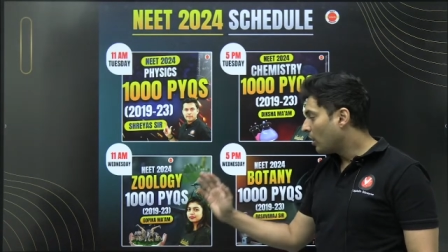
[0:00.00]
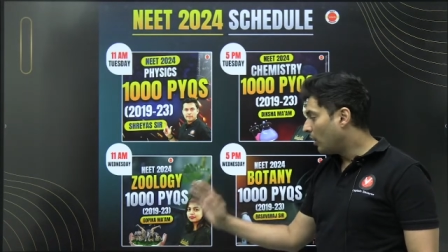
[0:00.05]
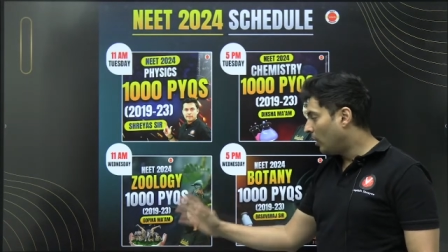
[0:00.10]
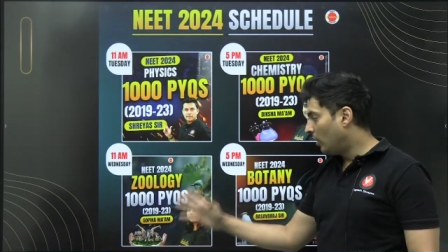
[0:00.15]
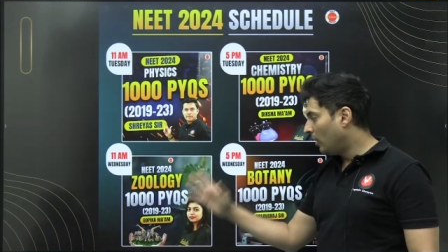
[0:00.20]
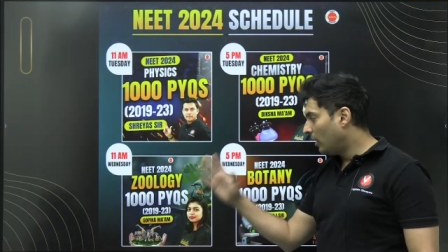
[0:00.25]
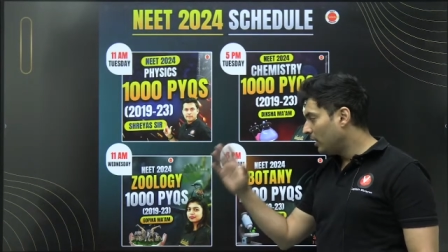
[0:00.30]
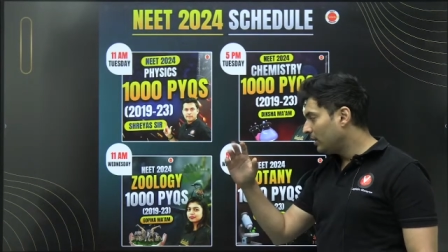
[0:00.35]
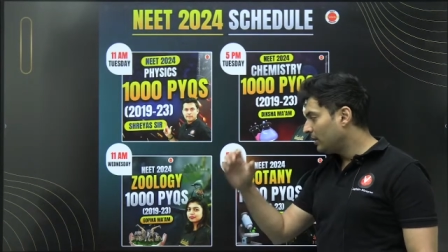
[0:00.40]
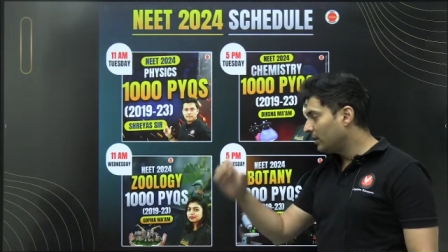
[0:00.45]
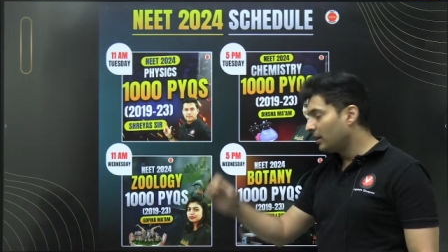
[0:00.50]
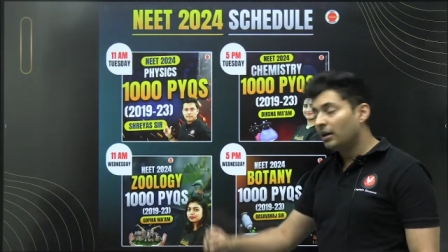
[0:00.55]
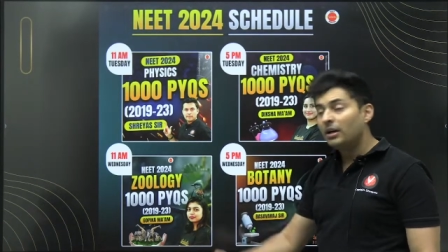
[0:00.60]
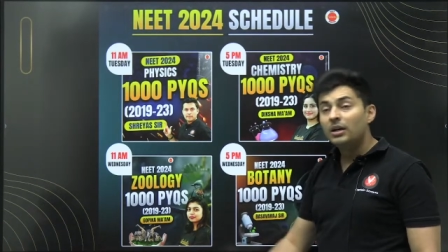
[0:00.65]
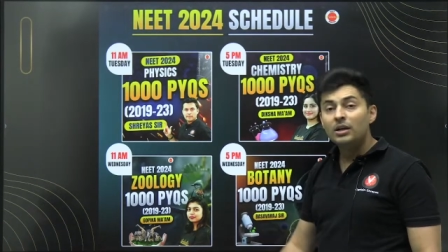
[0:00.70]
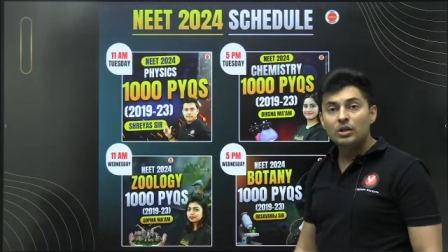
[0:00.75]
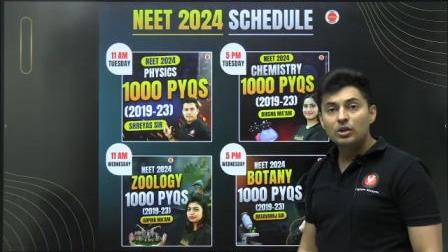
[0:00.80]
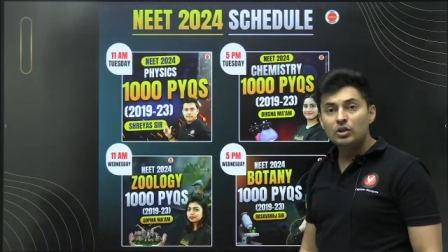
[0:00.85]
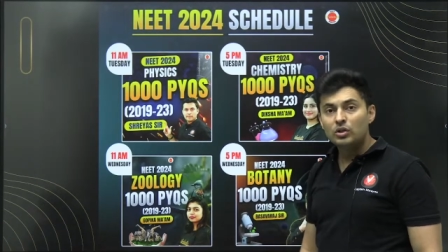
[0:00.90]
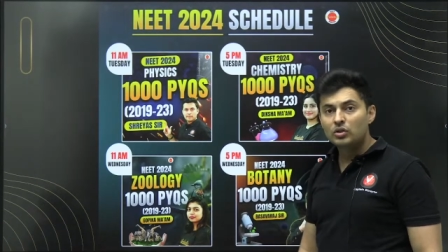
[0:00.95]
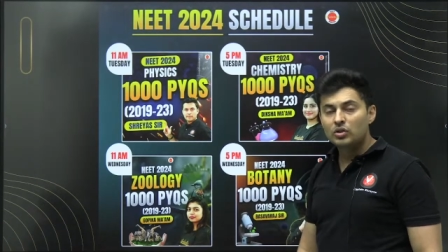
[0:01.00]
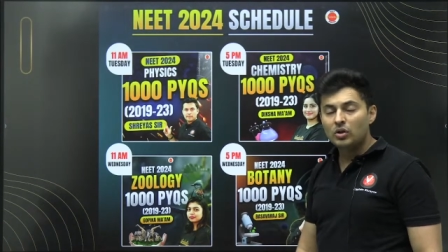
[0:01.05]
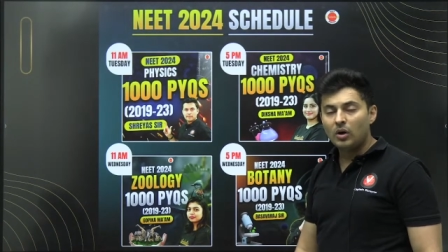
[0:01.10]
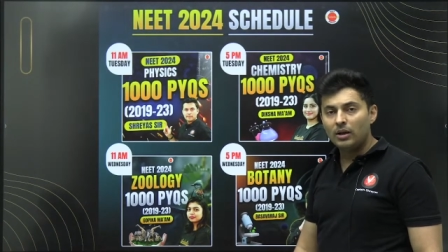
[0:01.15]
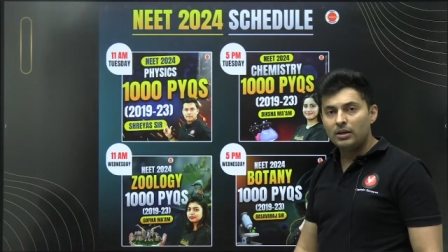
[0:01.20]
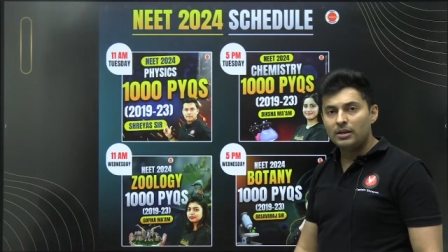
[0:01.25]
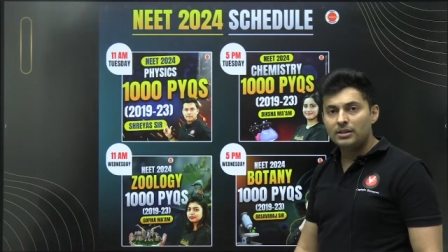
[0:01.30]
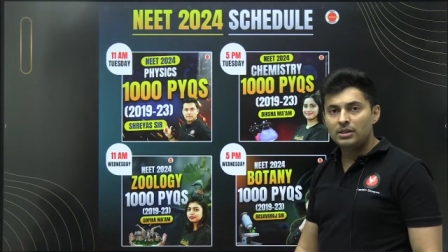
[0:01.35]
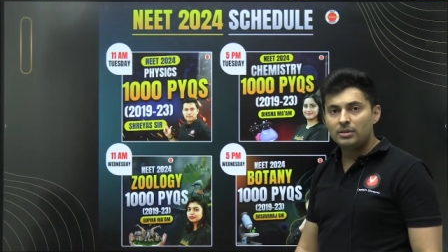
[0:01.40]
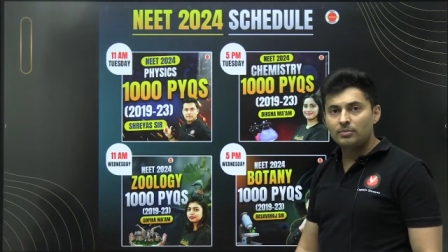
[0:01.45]
all the
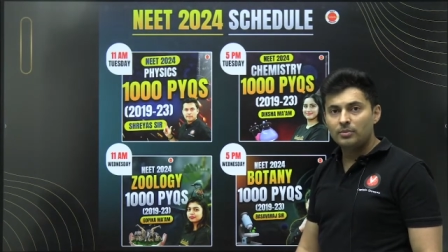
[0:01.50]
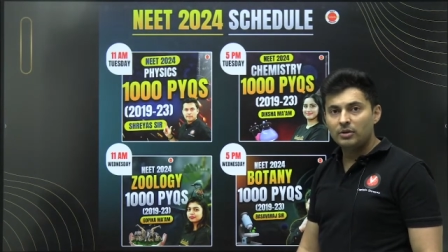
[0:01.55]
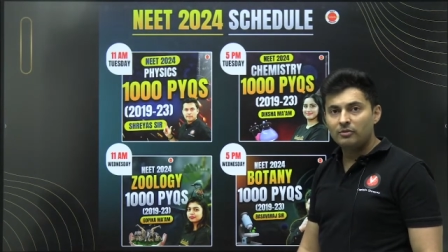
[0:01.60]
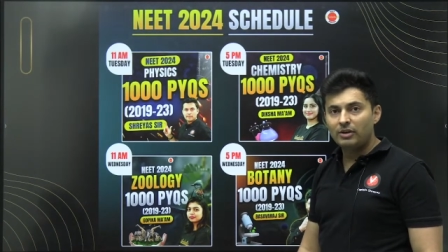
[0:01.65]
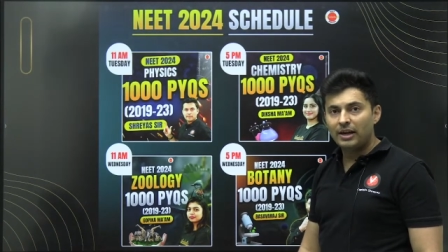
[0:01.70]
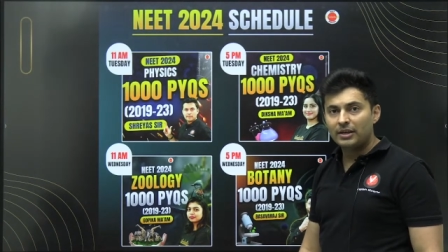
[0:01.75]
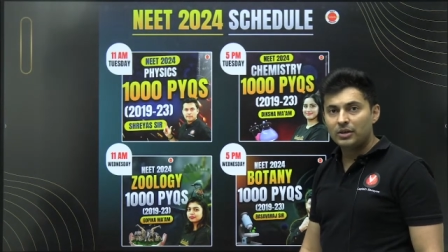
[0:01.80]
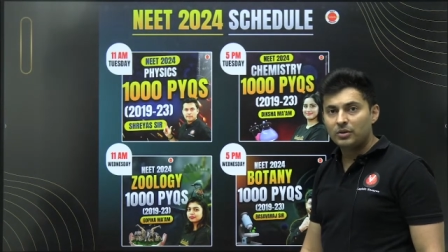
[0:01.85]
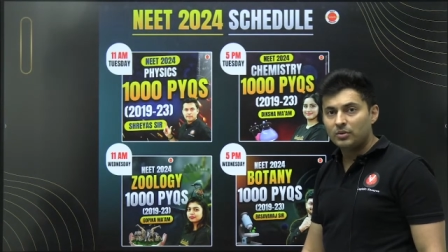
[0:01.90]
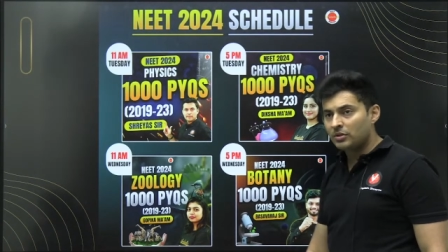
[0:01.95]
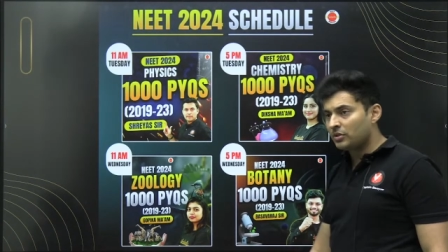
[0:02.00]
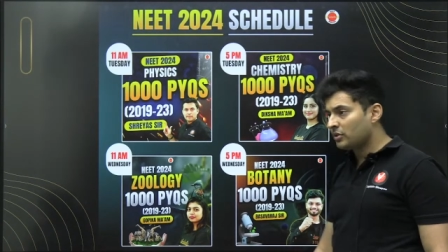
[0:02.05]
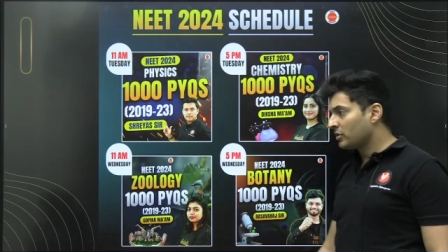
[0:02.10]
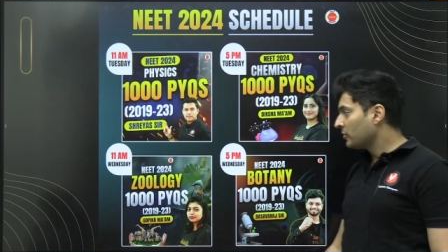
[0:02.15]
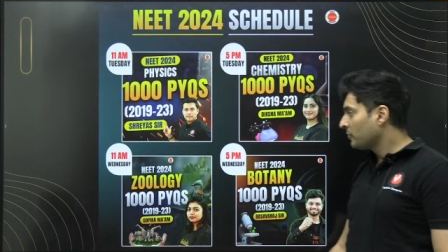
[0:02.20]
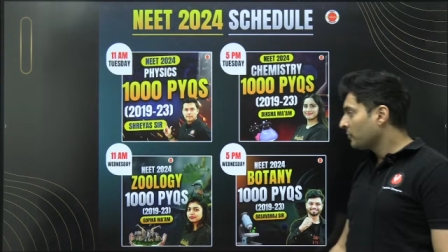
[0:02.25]
zoology PYQs